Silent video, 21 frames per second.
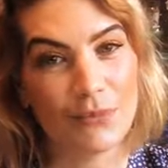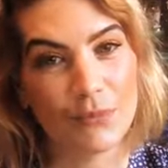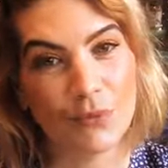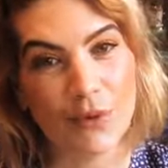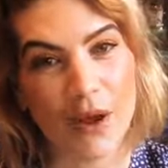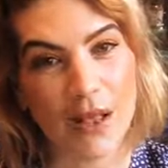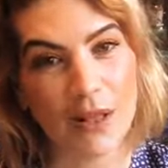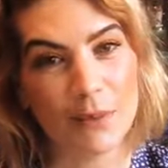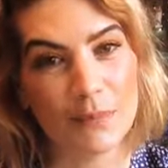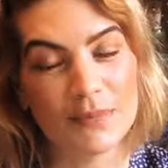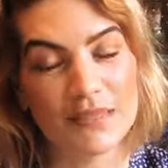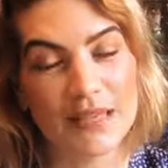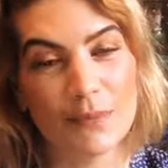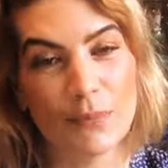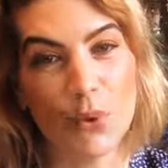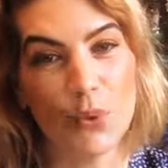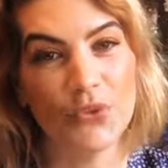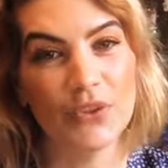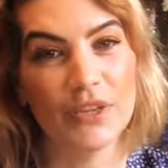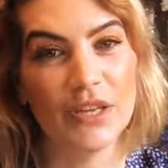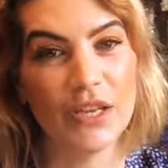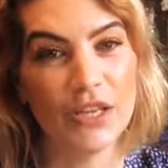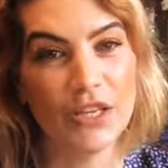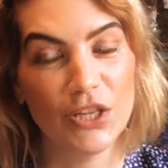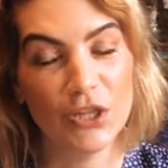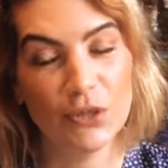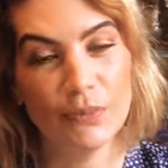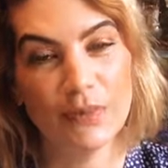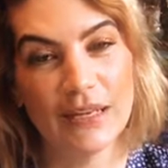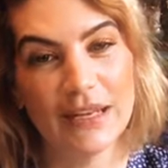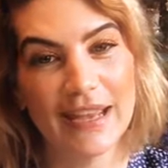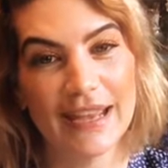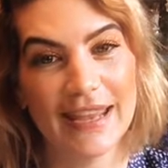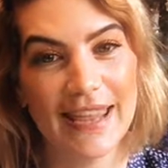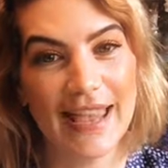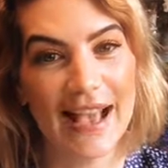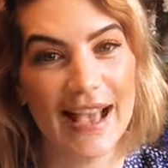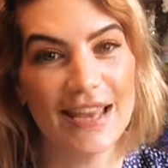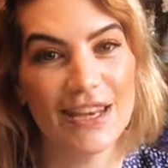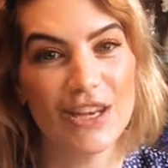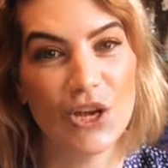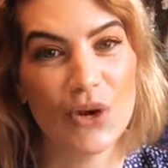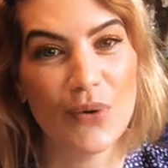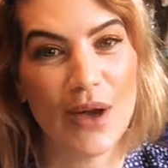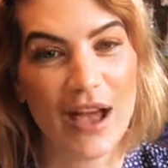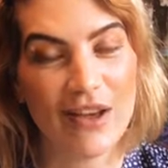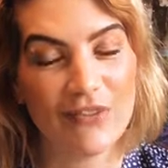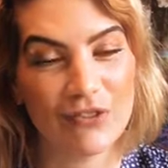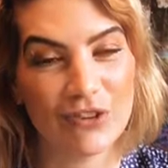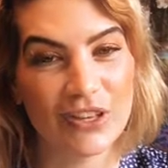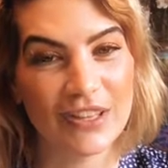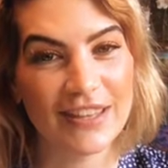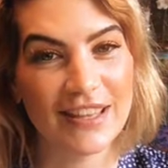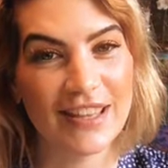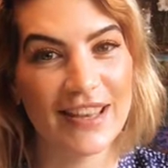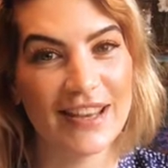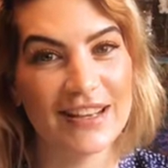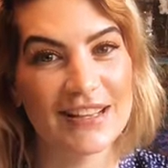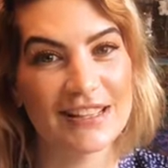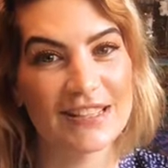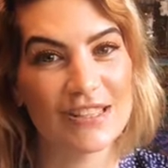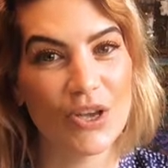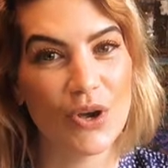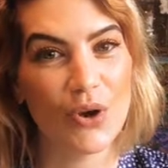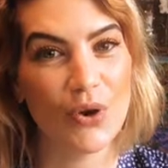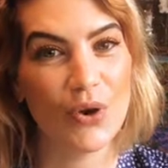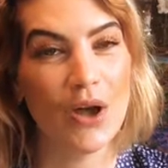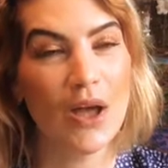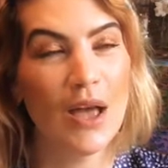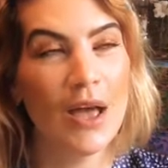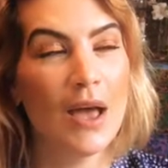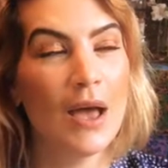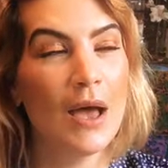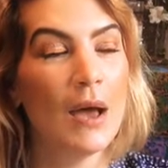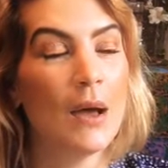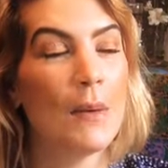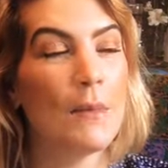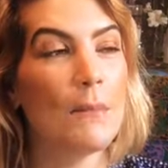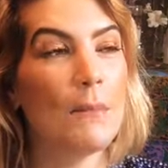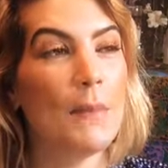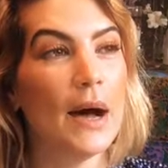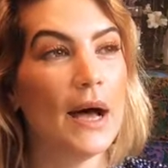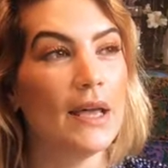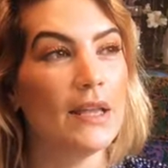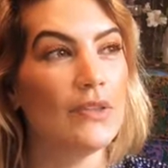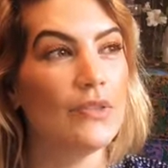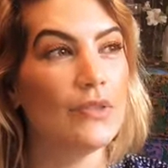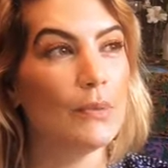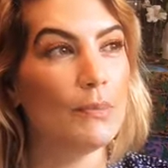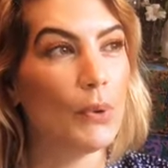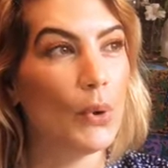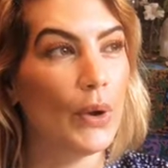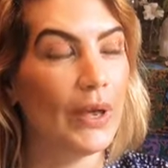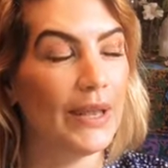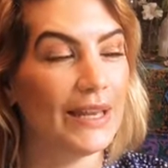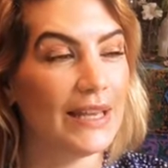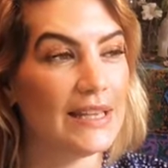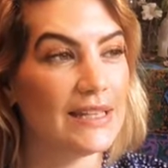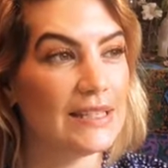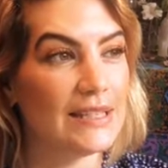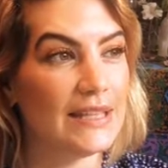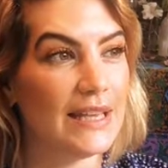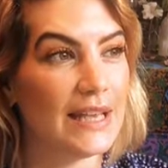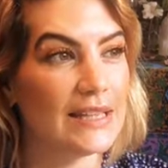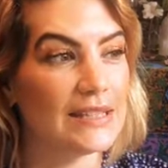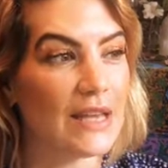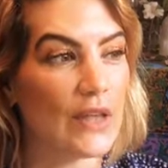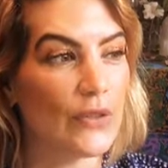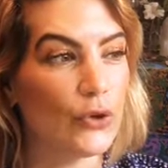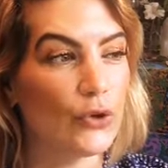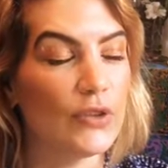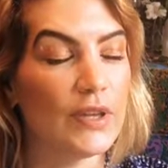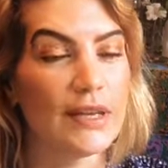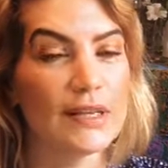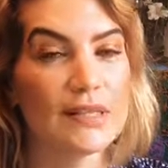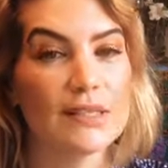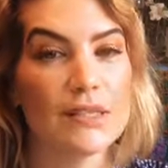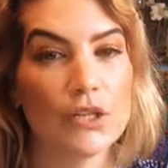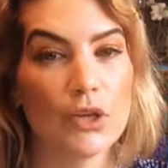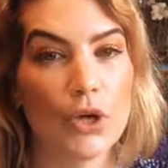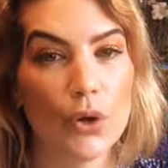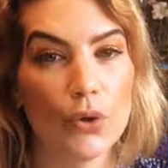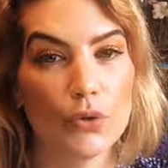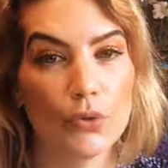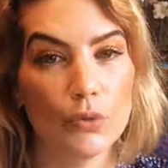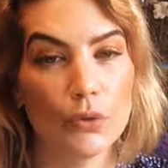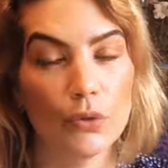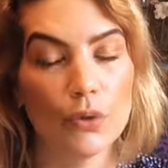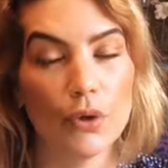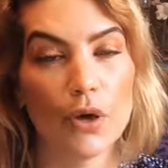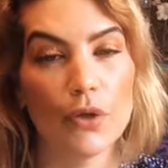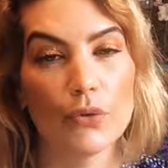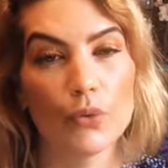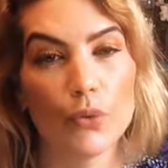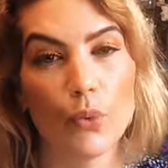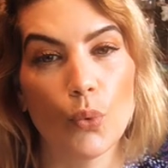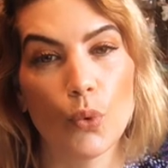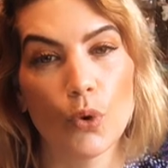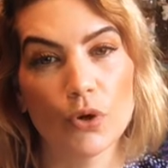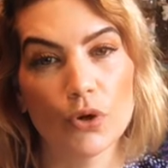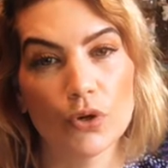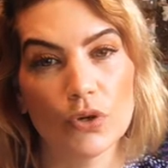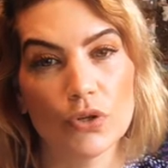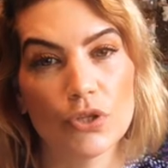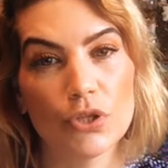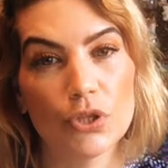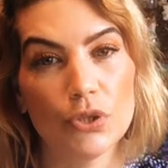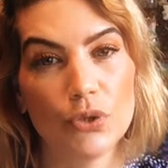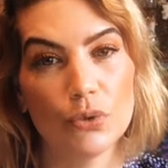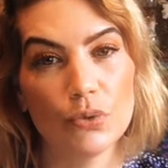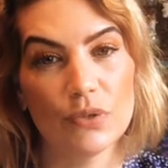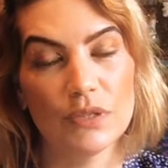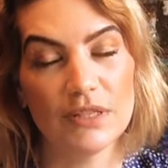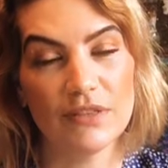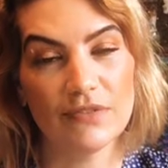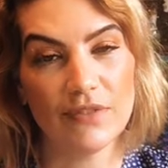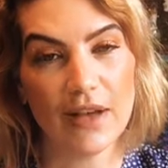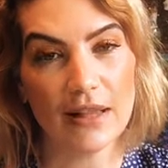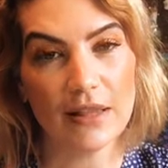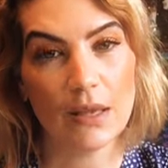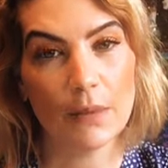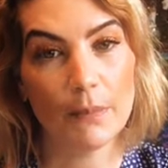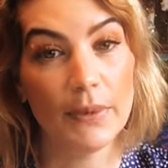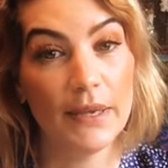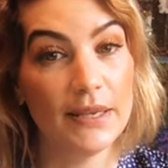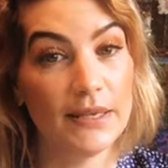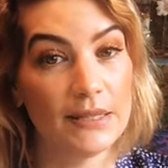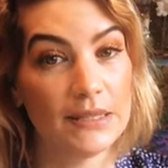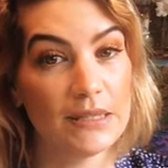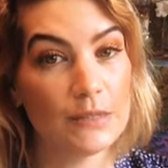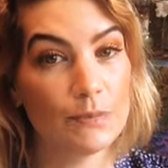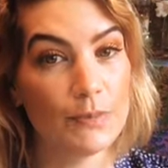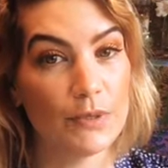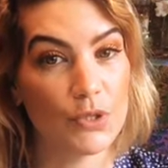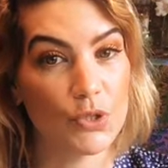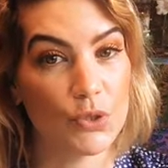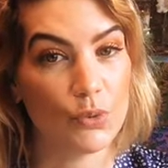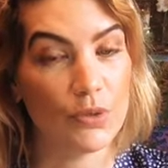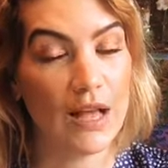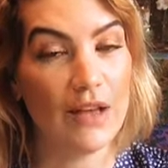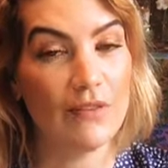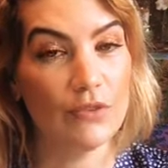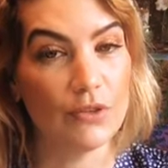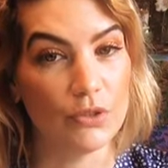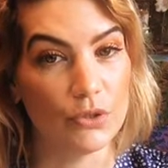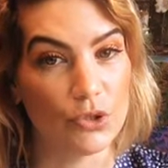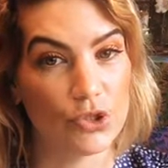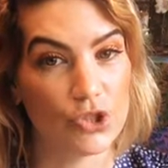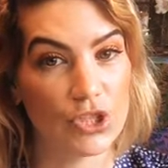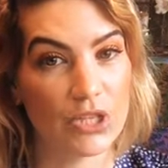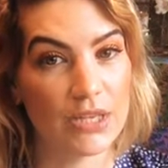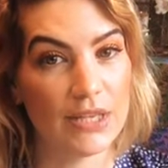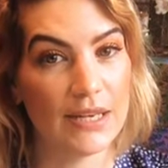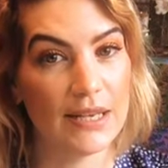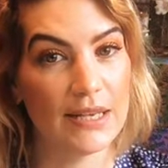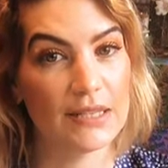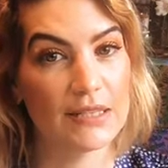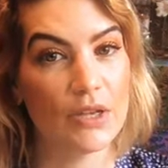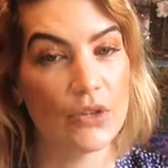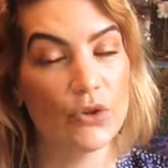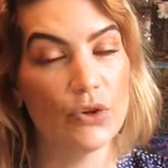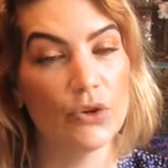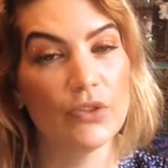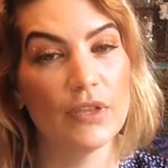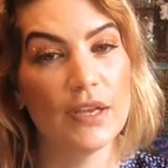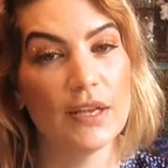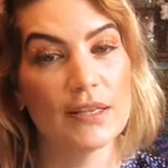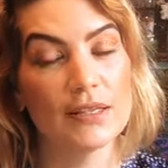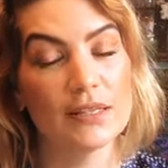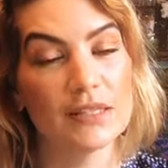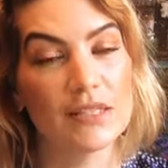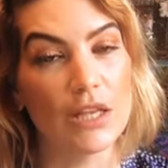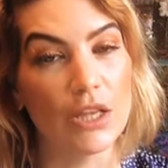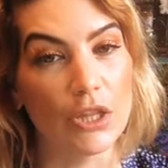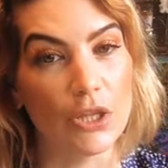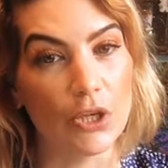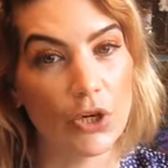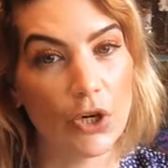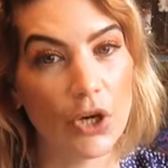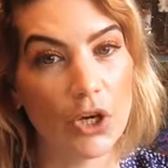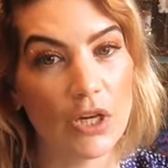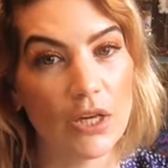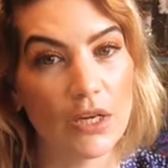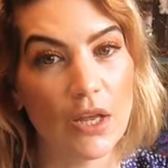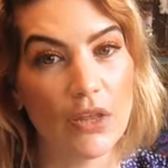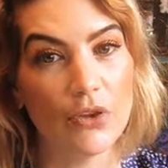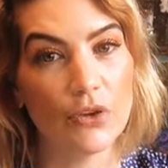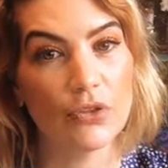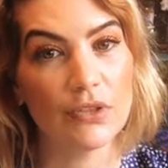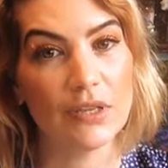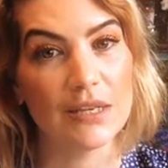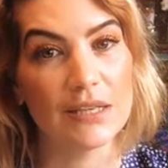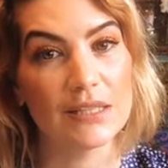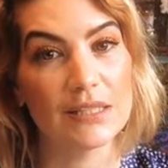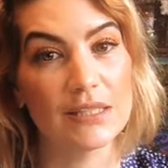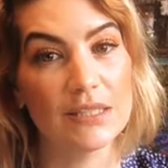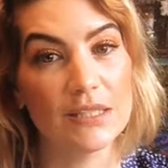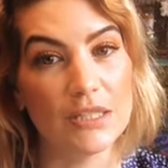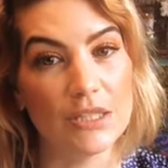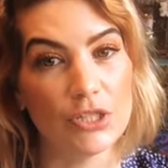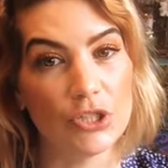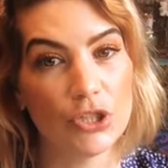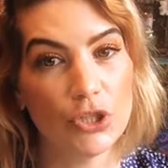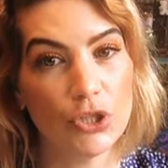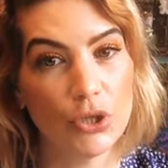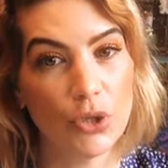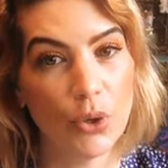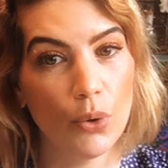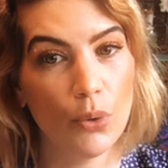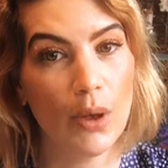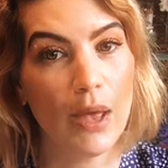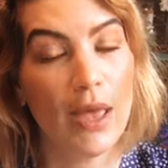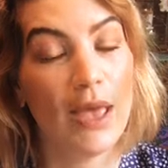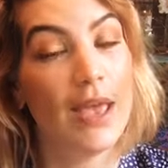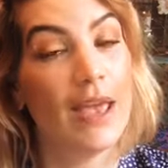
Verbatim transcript: realms. I'm only a human. I can't know everything. So, but the point is, he has other things to go through in order to develop his spiritual evolution. He has other things to learn and other things to do.